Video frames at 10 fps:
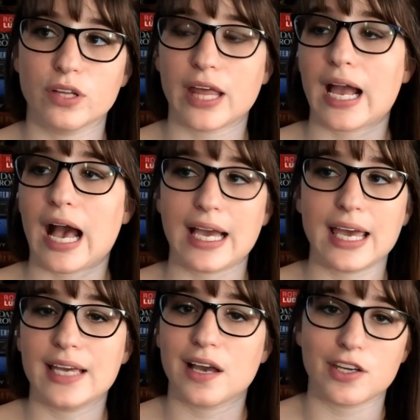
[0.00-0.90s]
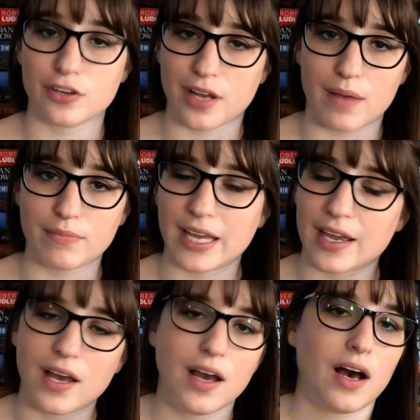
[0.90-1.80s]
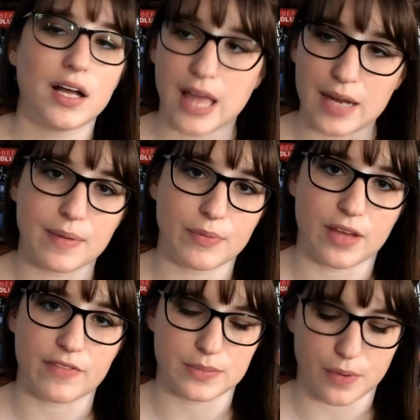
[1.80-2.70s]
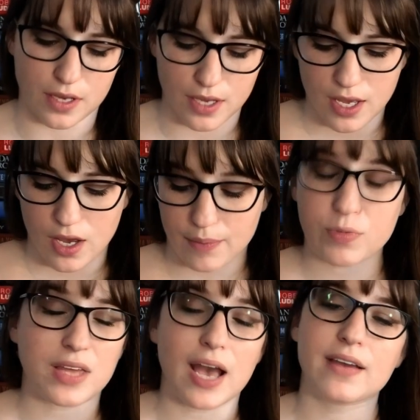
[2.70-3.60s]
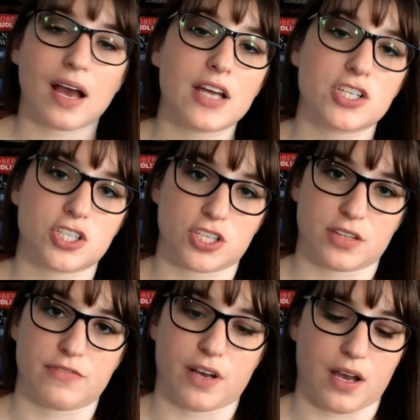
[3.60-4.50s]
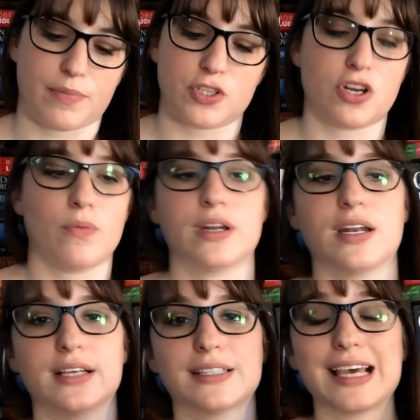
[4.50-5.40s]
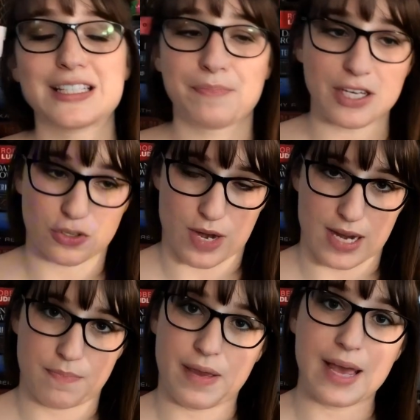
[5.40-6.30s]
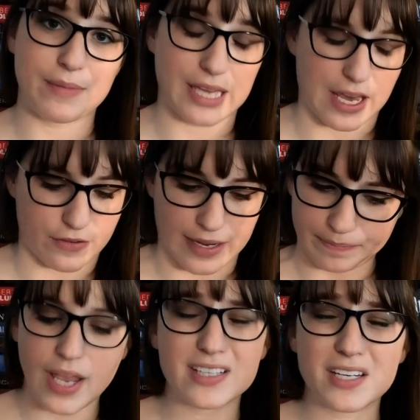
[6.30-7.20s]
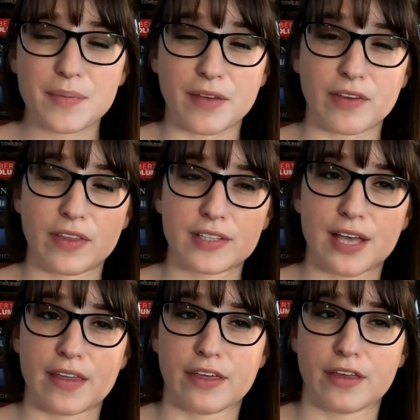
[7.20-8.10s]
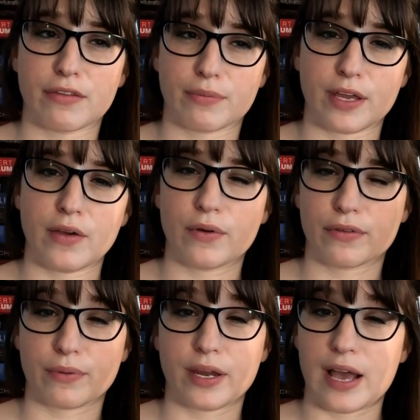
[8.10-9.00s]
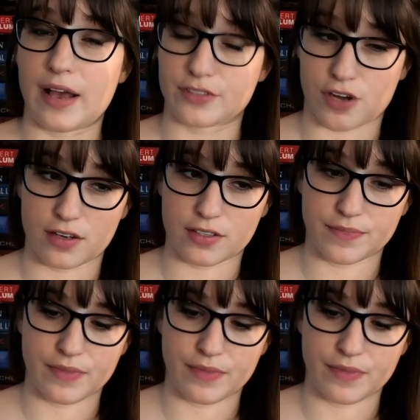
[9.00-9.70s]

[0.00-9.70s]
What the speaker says: Like, I can't yuck your yum. Like, a lot of people love this book. But I should just shut the fuck up and show you what it is. It's Beach Read by Emily Henry. I ended up giving this, I think, 3 or 3.5 stars.